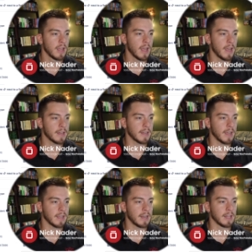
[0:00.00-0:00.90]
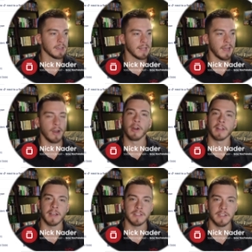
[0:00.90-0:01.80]
and I can allow
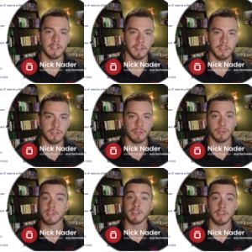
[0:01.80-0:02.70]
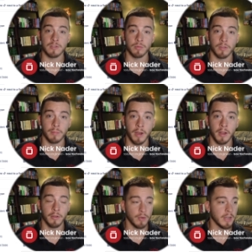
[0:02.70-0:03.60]
Atlassian Intelligence to assist with
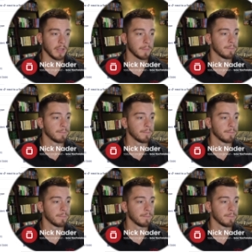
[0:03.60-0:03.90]
my writing.